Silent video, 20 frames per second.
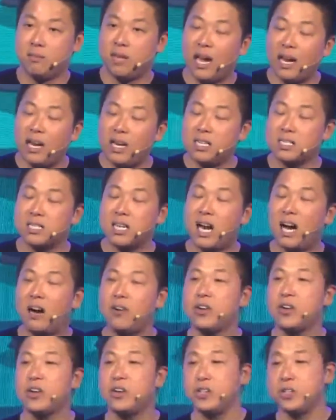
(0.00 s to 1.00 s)
That is
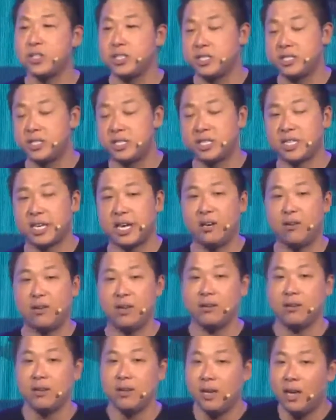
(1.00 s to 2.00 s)
how you're going to
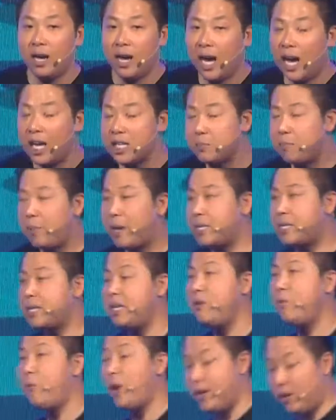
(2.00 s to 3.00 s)
scale it,
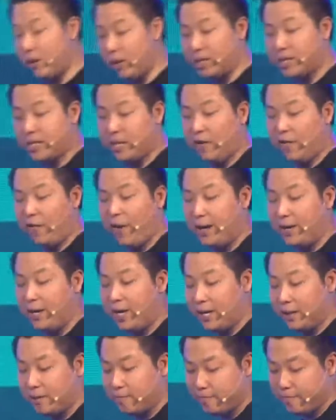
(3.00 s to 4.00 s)
especially when you are
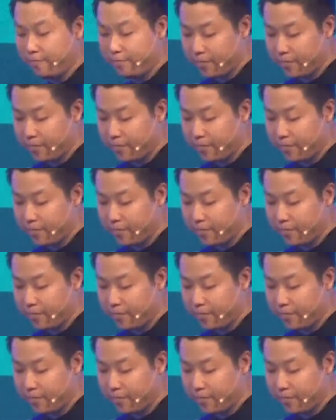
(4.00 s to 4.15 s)
self-funding.